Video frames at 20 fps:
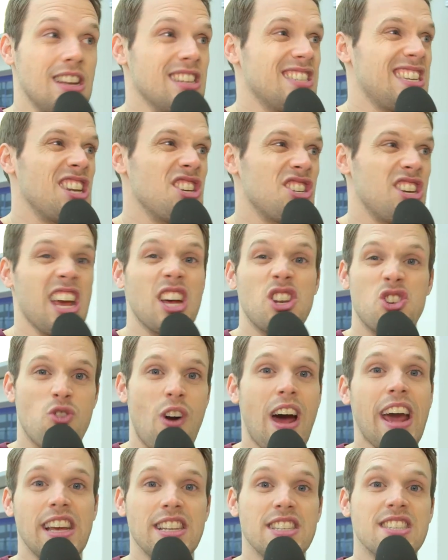in essentially a
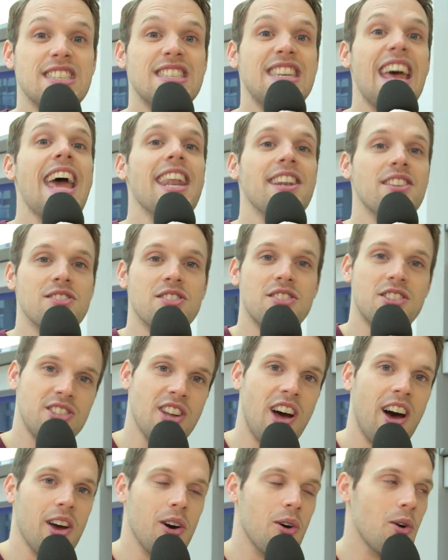Dragon's
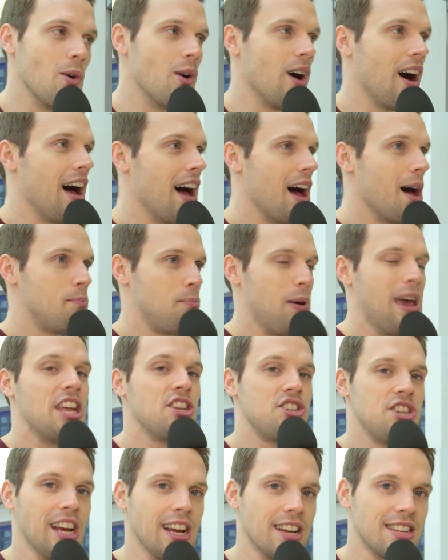Den-style
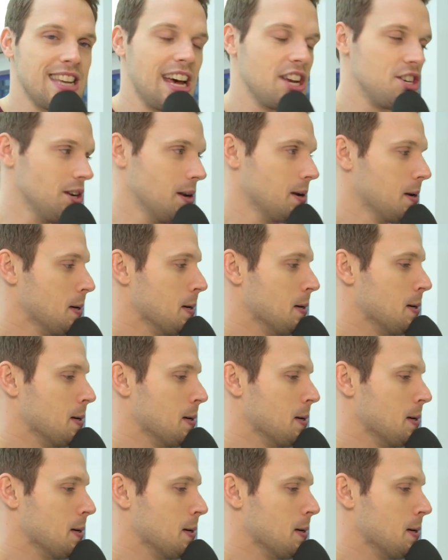pitching session.